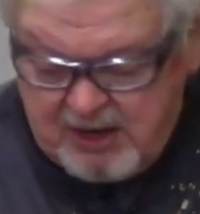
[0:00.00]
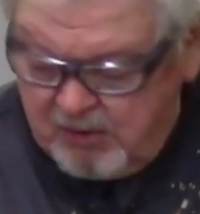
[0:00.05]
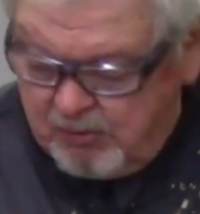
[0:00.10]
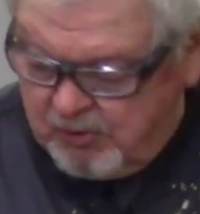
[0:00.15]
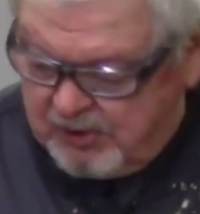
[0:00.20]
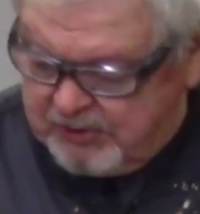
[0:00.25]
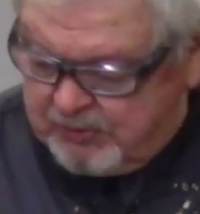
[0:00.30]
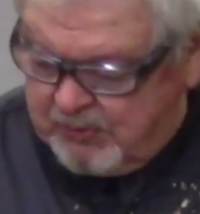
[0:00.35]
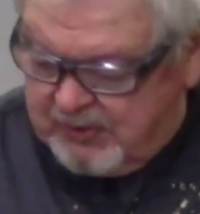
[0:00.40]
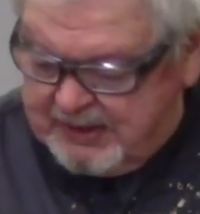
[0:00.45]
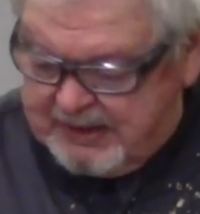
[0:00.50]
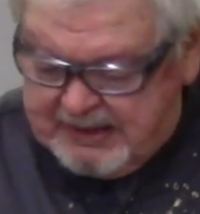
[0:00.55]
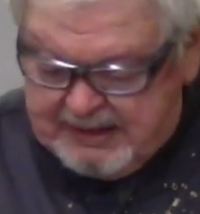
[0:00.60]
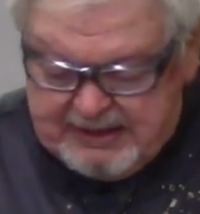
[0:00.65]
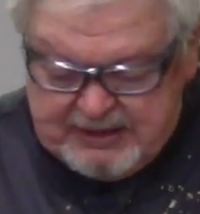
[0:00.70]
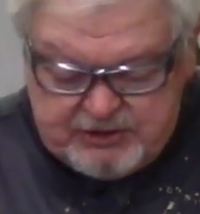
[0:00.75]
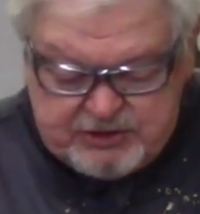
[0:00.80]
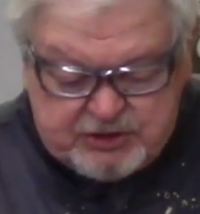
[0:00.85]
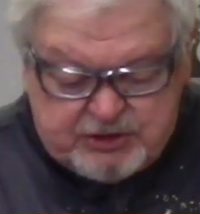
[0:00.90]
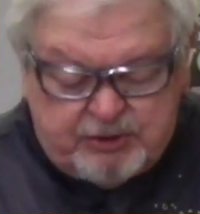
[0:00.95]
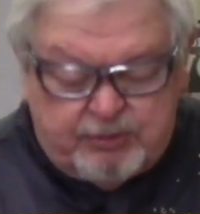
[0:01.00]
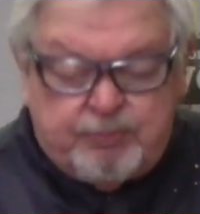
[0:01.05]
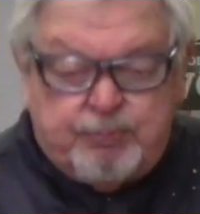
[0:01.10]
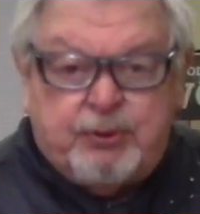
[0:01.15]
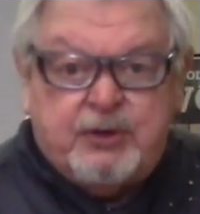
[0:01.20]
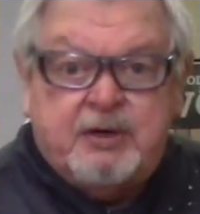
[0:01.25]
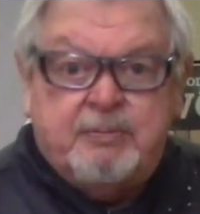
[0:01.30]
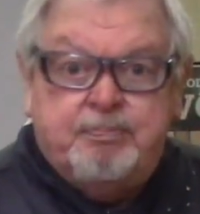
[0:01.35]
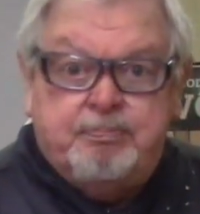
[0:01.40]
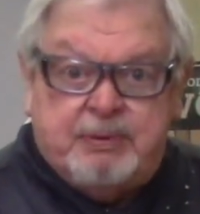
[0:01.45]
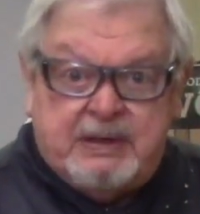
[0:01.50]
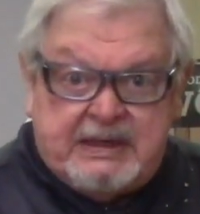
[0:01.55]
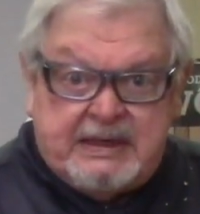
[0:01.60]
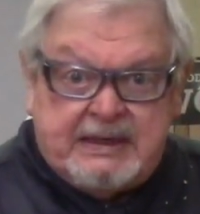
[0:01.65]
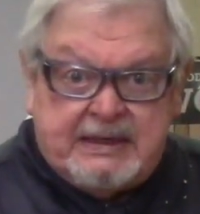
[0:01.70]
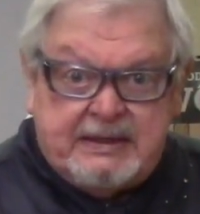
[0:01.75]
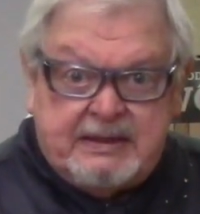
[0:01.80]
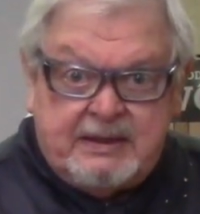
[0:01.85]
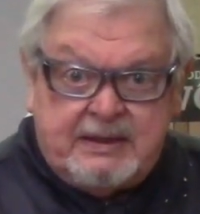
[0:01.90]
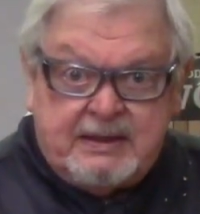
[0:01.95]
One way is to put a
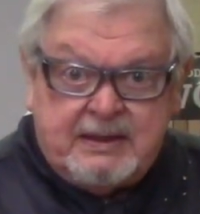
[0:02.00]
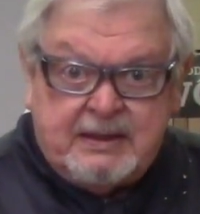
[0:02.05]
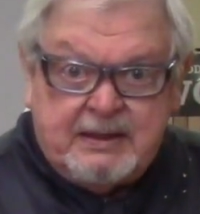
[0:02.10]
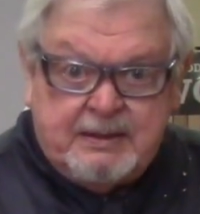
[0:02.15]
bead.